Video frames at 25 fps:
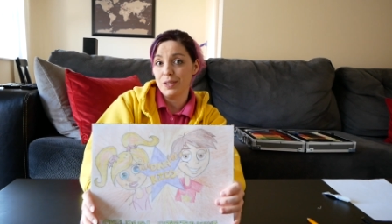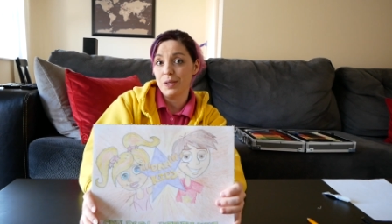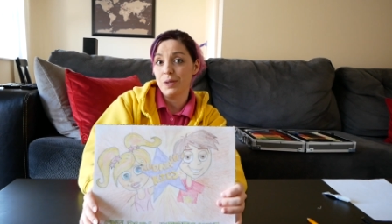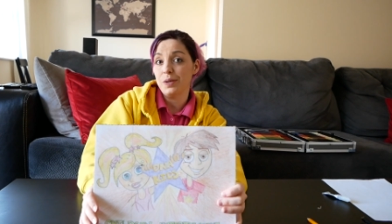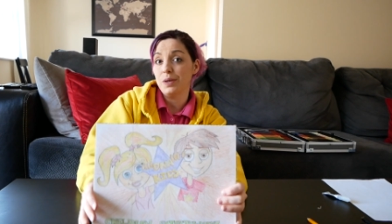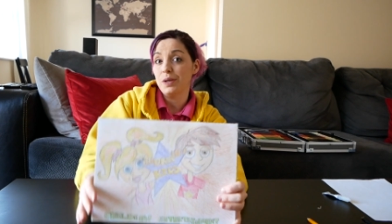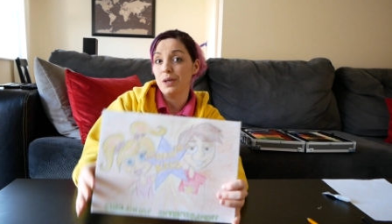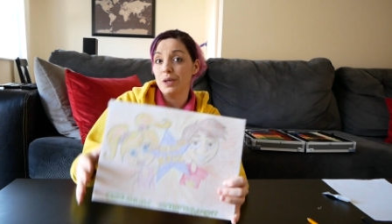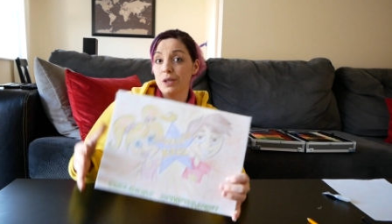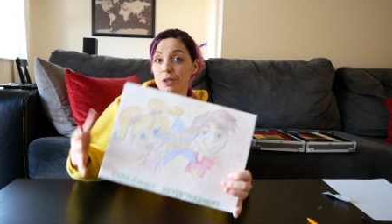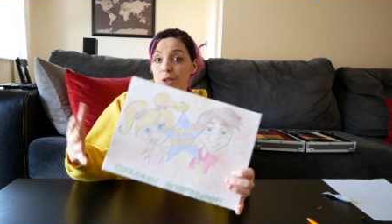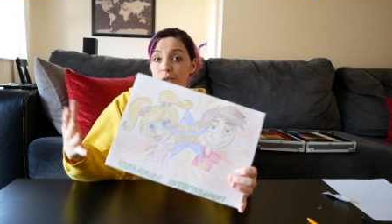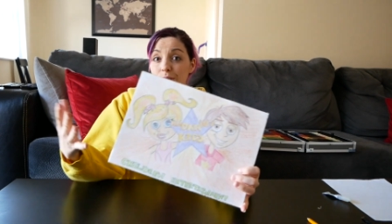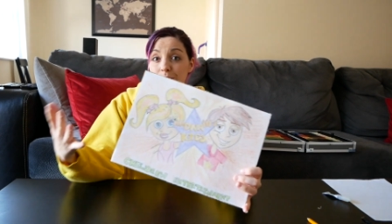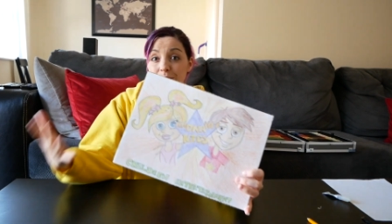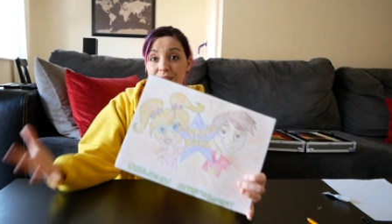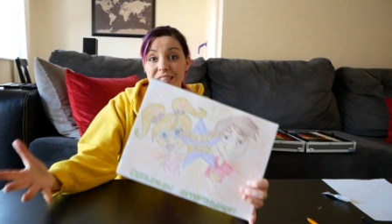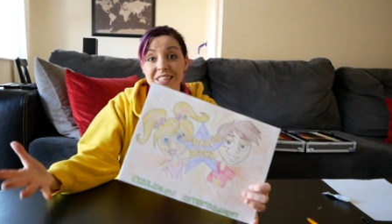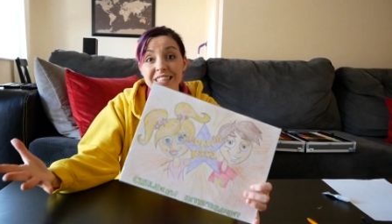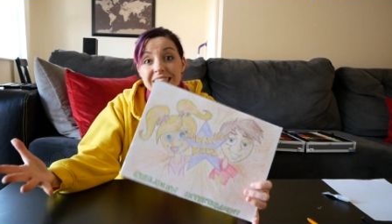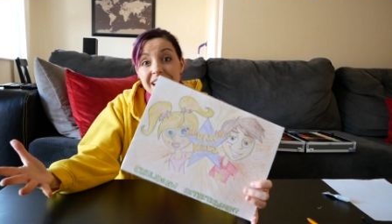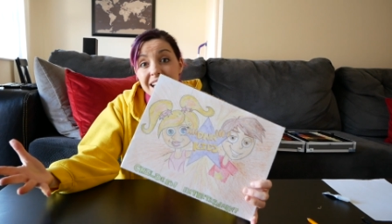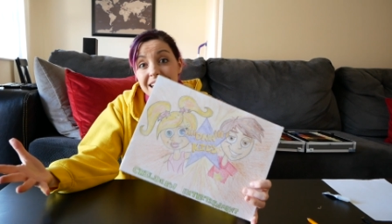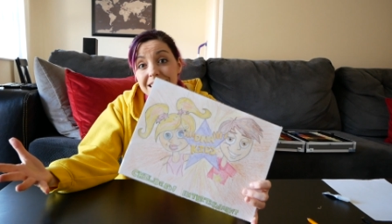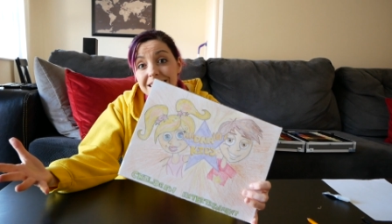So you can do
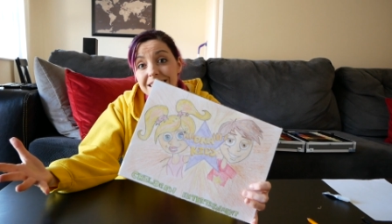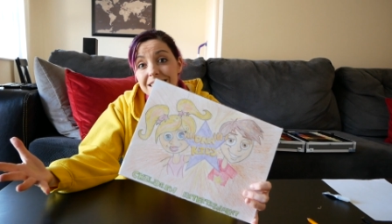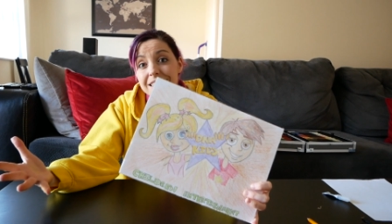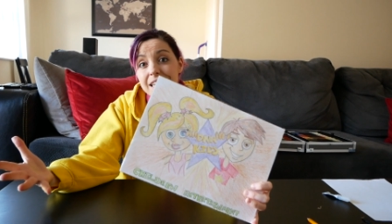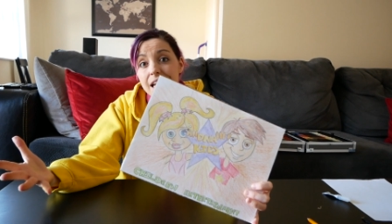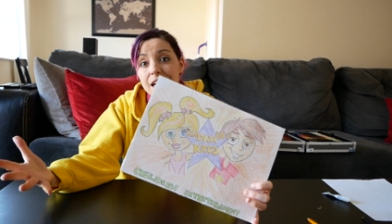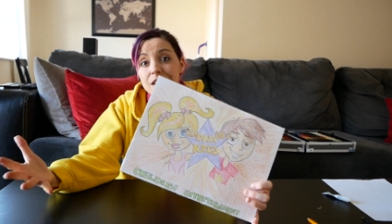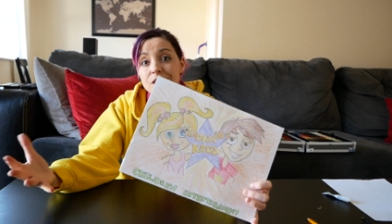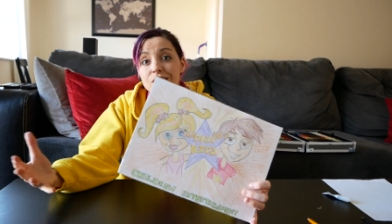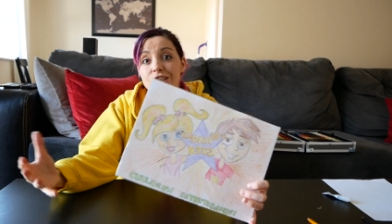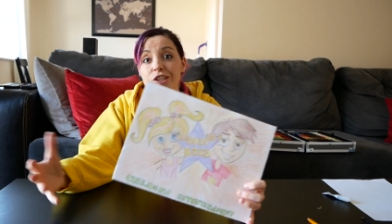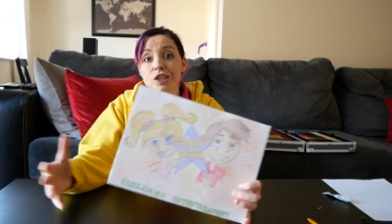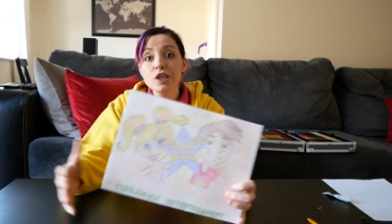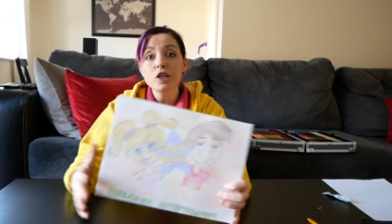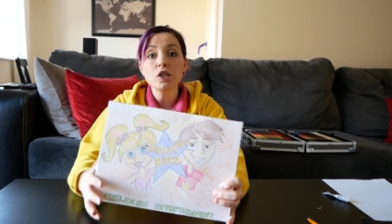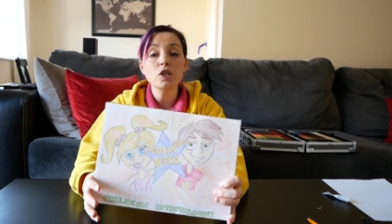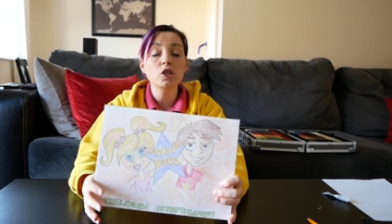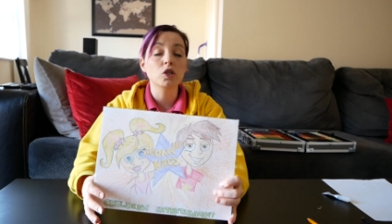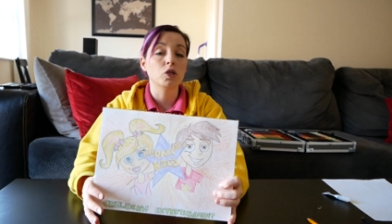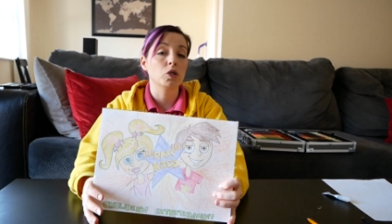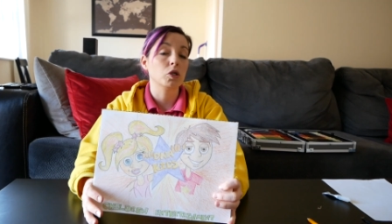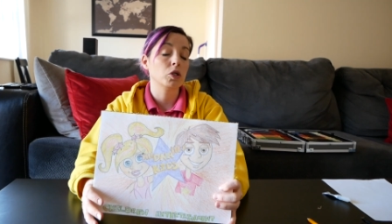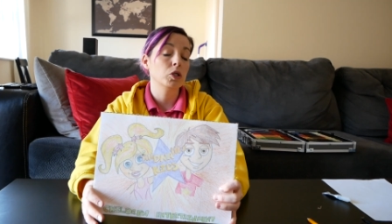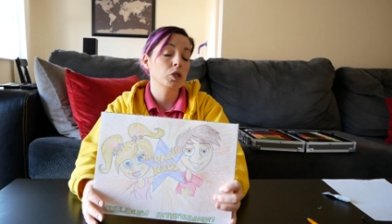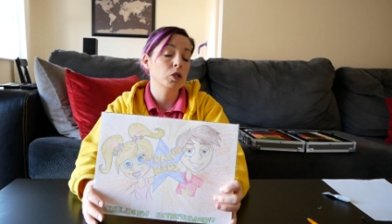6
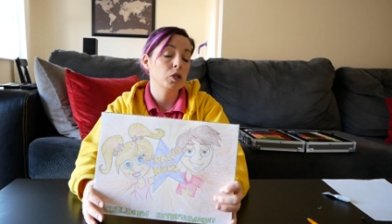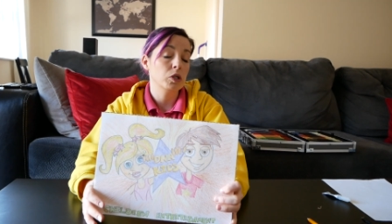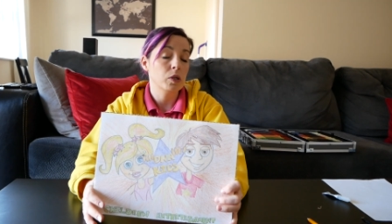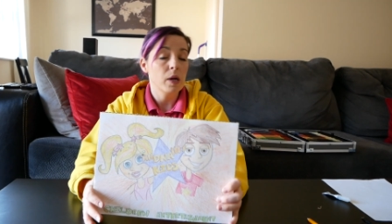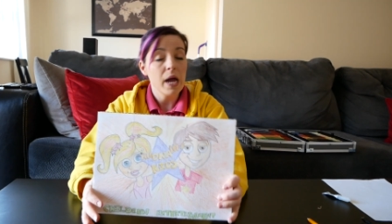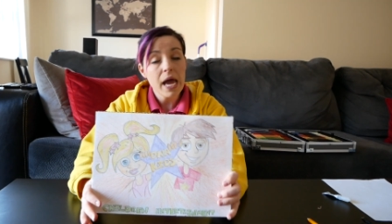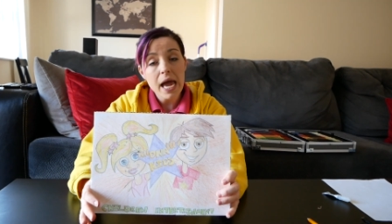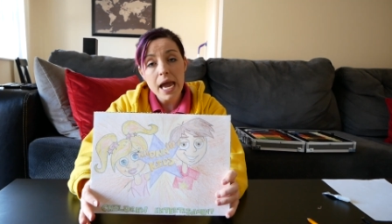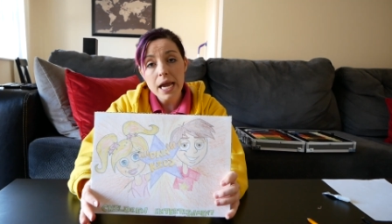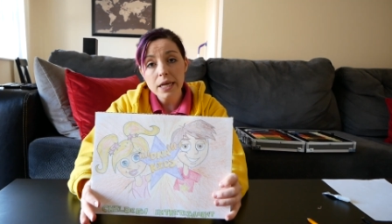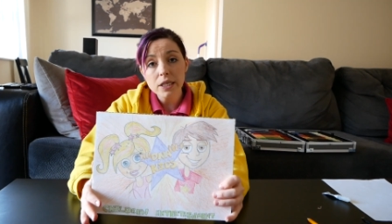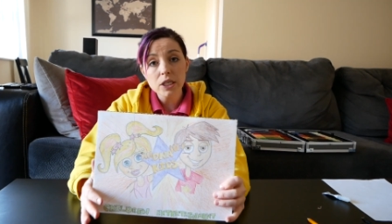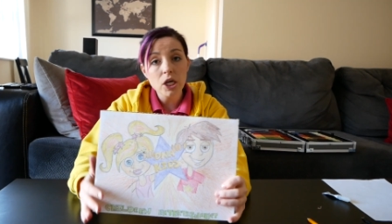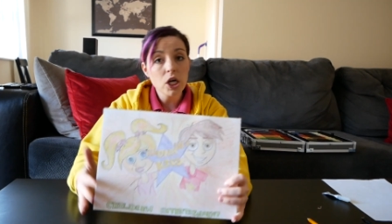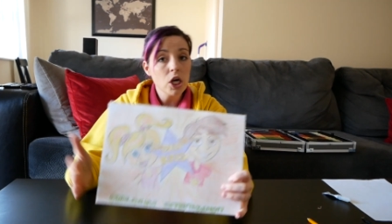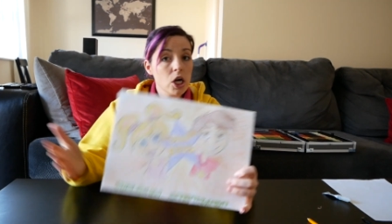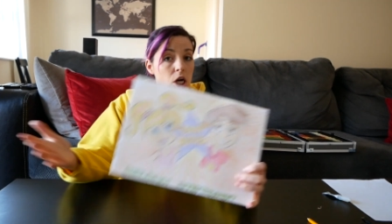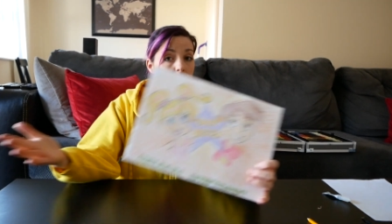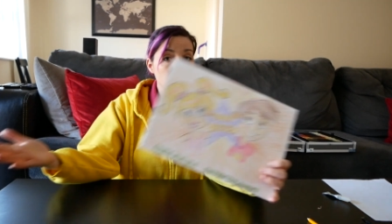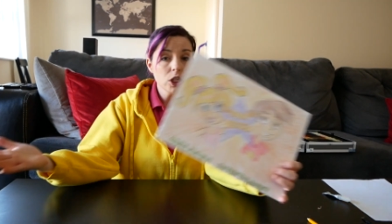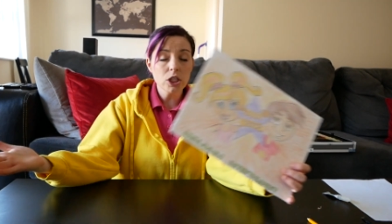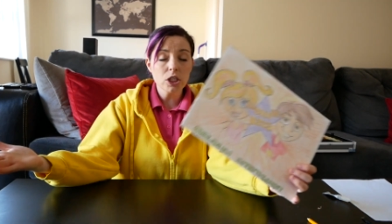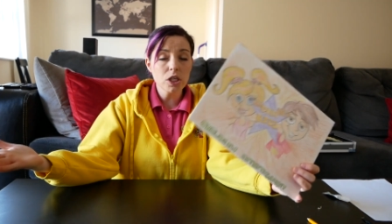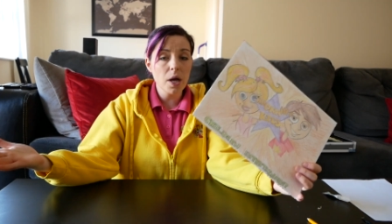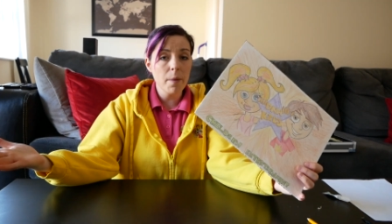sections, you can do 8,
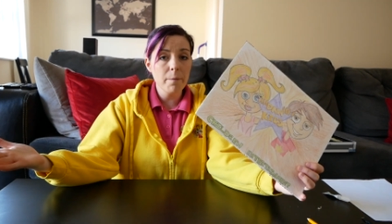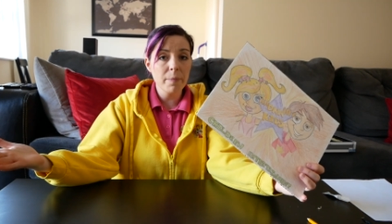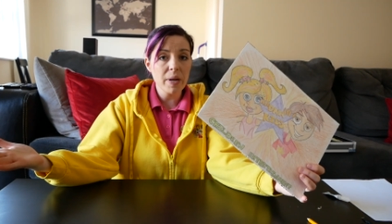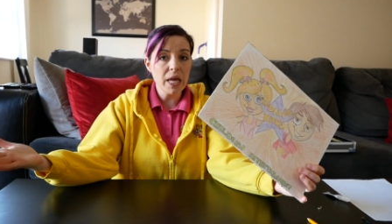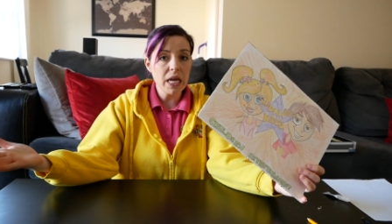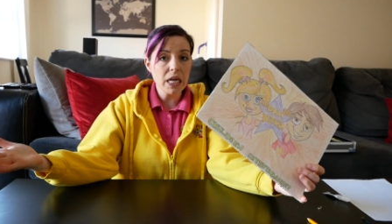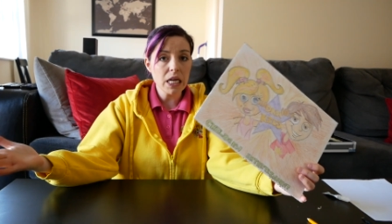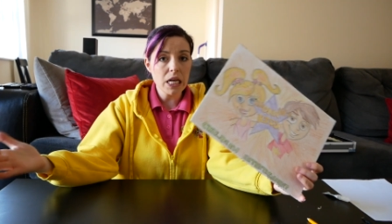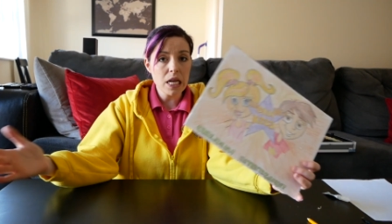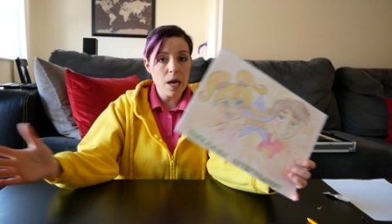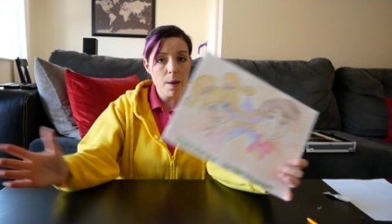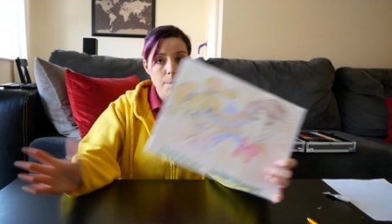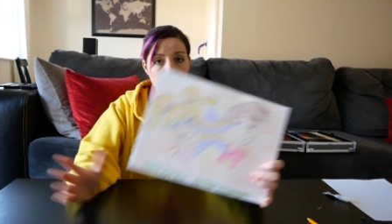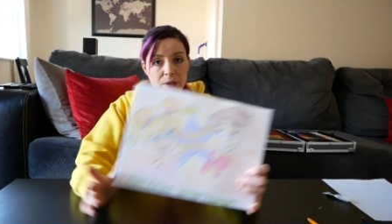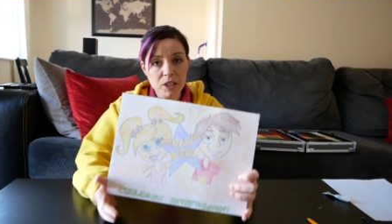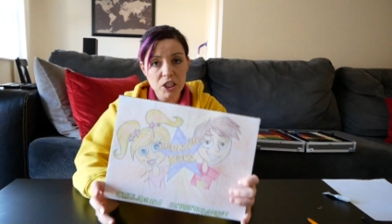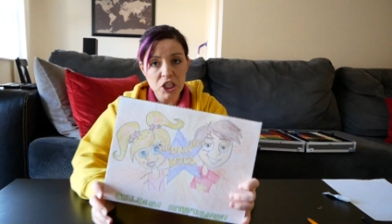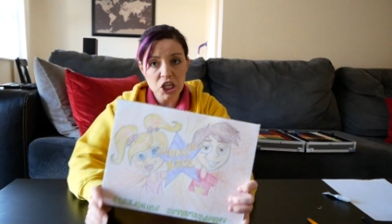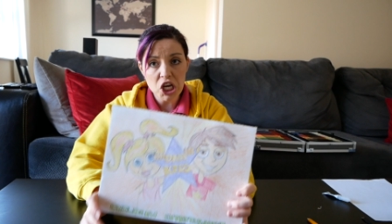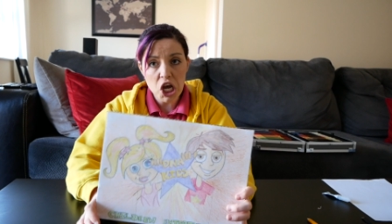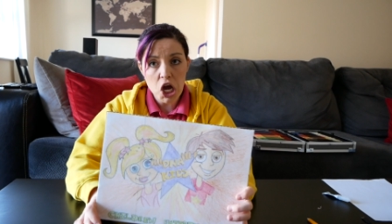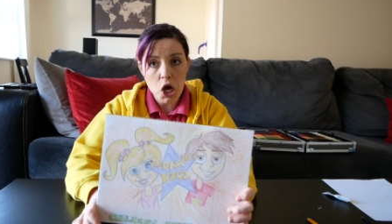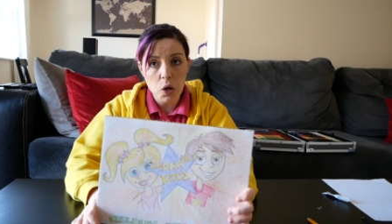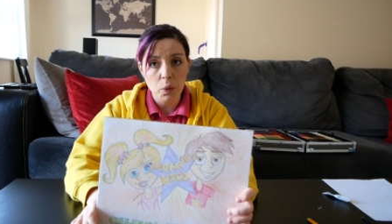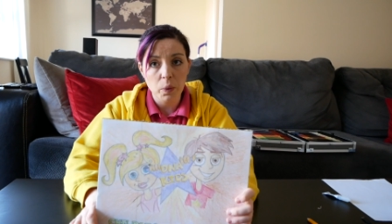it's completely up
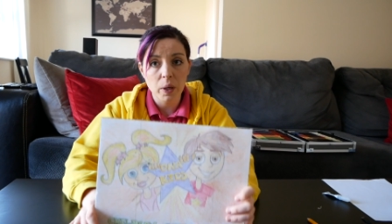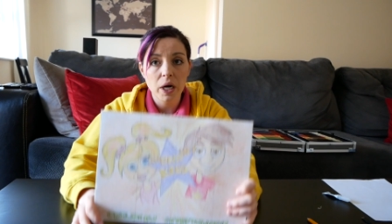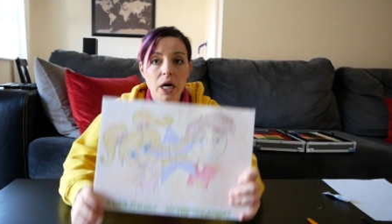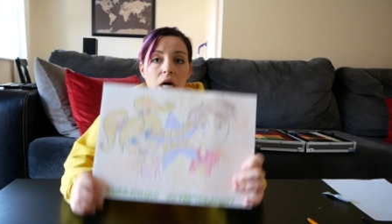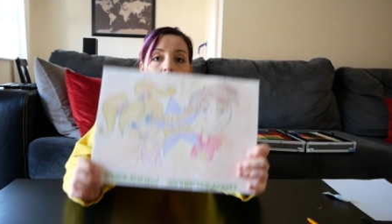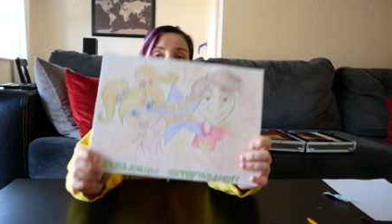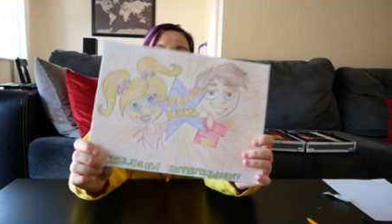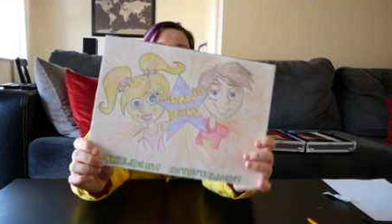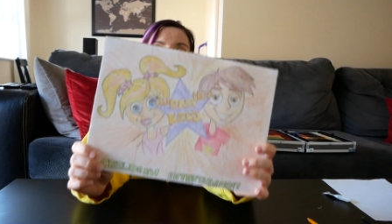to you.